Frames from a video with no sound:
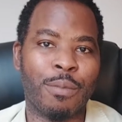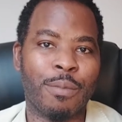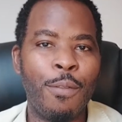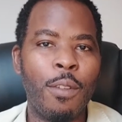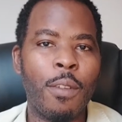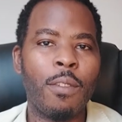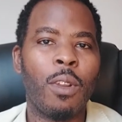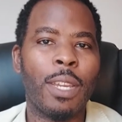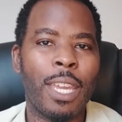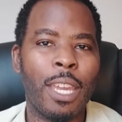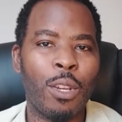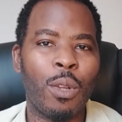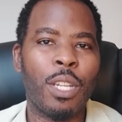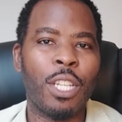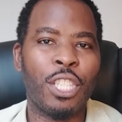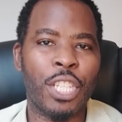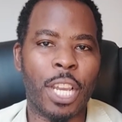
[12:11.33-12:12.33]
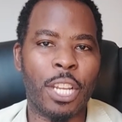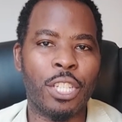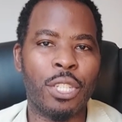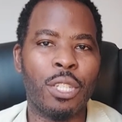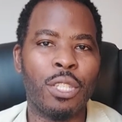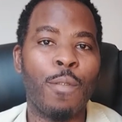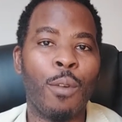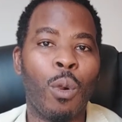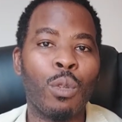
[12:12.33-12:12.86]
If you're not keen on
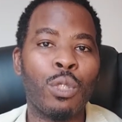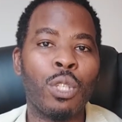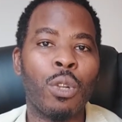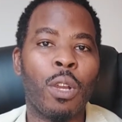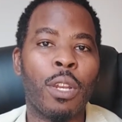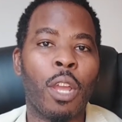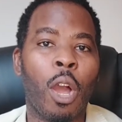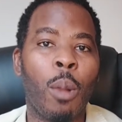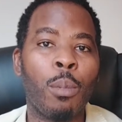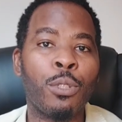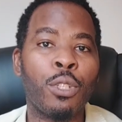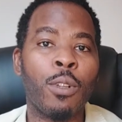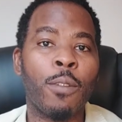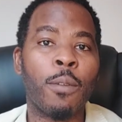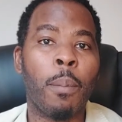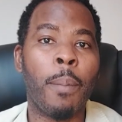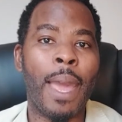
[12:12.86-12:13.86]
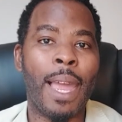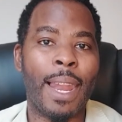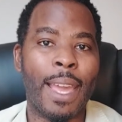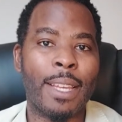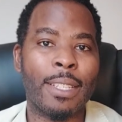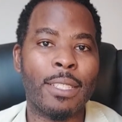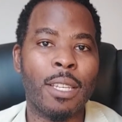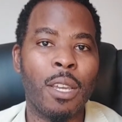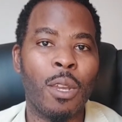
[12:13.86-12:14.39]
injection, you've also got the option of a
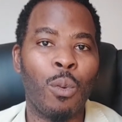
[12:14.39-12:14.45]
pellet,